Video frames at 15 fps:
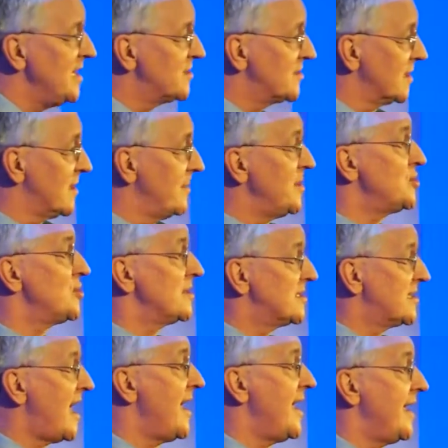it is the
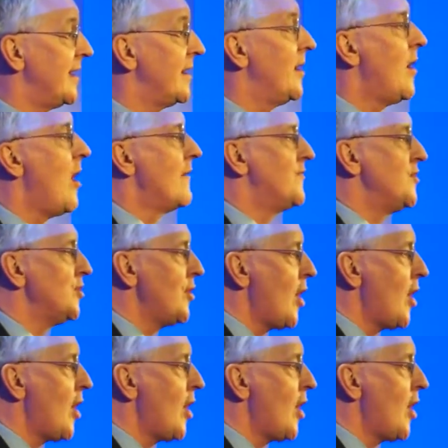Commission saying of the